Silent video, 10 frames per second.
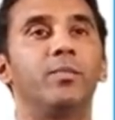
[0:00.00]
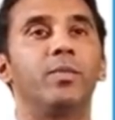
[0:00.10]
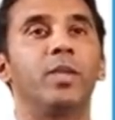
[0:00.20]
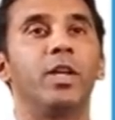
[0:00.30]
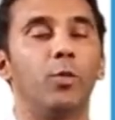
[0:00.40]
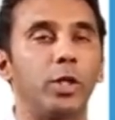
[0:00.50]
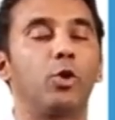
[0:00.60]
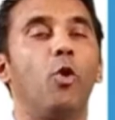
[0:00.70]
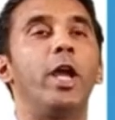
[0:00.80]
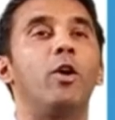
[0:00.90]
He was
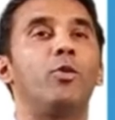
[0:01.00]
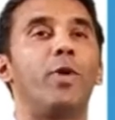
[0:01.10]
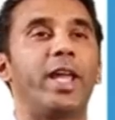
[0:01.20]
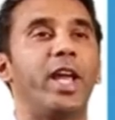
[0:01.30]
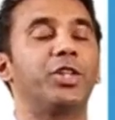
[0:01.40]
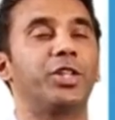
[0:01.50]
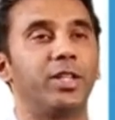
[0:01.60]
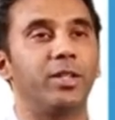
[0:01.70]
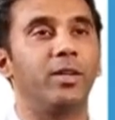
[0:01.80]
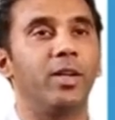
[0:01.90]
going on
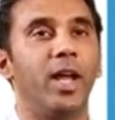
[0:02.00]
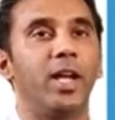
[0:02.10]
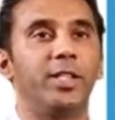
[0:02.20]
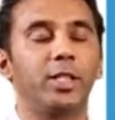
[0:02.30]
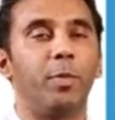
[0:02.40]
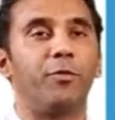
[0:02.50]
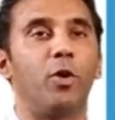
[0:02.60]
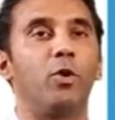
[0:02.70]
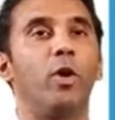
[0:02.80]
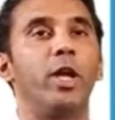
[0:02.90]
vacation, and just before
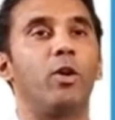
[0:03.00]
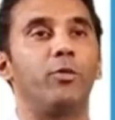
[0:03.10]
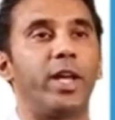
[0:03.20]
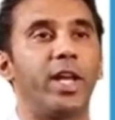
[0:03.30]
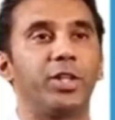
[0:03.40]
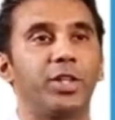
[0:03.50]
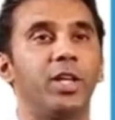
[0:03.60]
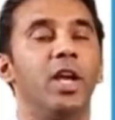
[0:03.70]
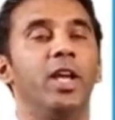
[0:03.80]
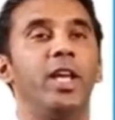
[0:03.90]
going on vacation,
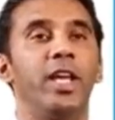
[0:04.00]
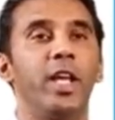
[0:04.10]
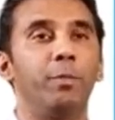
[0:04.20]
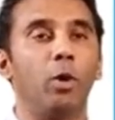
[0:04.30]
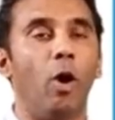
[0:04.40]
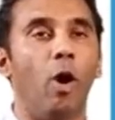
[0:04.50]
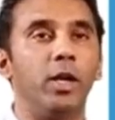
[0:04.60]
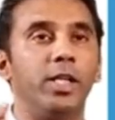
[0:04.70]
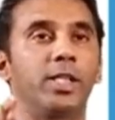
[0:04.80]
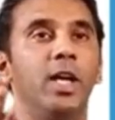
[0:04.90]
he heaped all
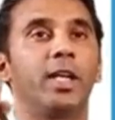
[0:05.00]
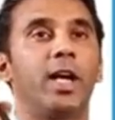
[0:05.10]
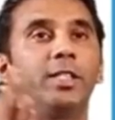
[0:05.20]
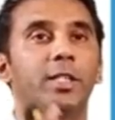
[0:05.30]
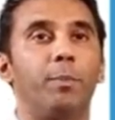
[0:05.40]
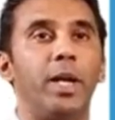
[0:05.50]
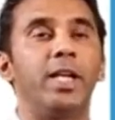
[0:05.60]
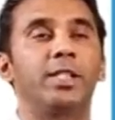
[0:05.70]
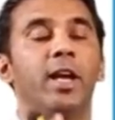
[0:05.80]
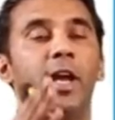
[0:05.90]
his culture
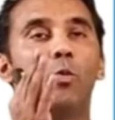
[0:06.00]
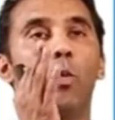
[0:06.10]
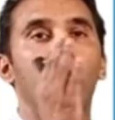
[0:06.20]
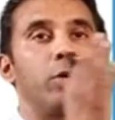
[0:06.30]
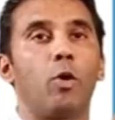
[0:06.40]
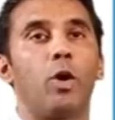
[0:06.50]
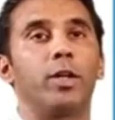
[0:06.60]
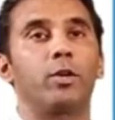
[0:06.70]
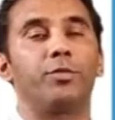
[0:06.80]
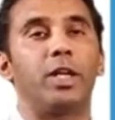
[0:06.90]
plates in one corner
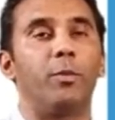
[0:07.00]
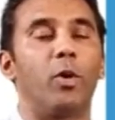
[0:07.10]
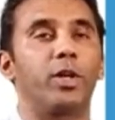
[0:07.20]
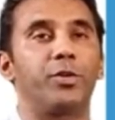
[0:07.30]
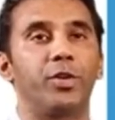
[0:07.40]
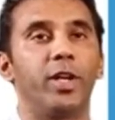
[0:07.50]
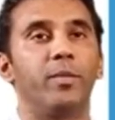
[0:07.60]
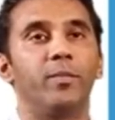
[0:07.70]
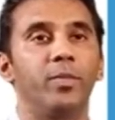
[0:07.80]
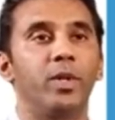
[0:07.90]
of the laboratory.
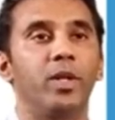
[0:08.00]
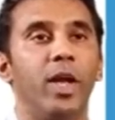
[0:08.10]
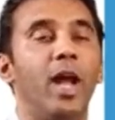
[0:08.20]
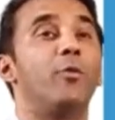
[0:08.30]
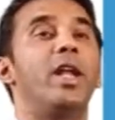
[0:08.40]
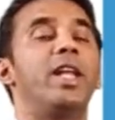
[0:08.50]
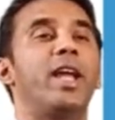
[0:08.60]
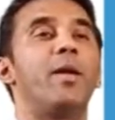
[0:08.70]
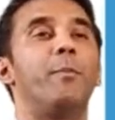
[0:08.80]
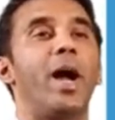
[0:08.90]
And when he
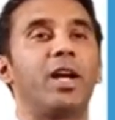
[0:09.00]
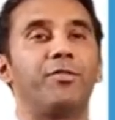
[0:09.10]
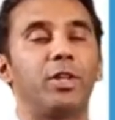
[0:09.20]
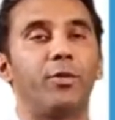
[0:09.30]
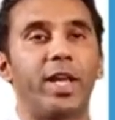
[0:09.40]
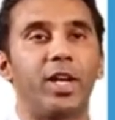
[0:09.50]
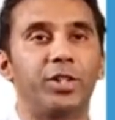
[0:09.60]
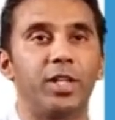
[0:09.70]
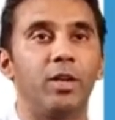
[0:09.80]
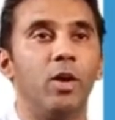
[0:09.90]
came back from the
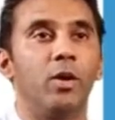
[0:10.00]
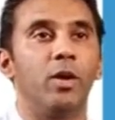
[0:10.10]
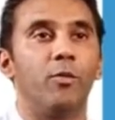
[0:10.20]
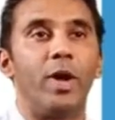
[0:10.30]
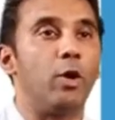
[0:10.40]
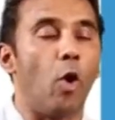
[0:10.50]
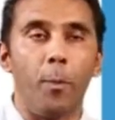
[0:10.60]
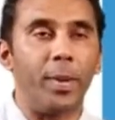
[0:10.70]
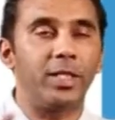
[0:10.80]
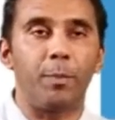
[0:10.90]
vacation, when he
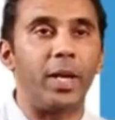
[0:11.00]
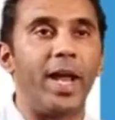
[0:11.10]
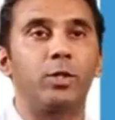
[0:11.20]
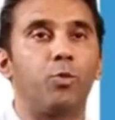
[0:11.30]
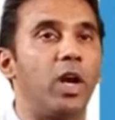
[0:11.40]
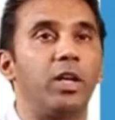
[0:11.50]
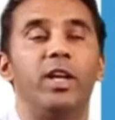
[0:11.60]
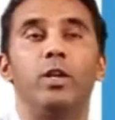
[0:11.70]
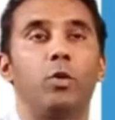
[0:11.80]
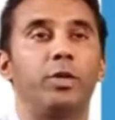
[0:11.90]
opened the plates, what he
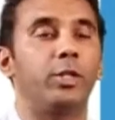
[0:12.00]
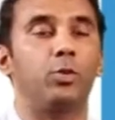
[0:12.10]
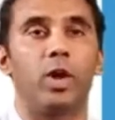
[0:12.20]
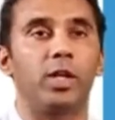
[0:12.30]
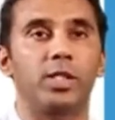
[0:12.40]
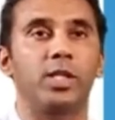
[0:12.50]
noticed was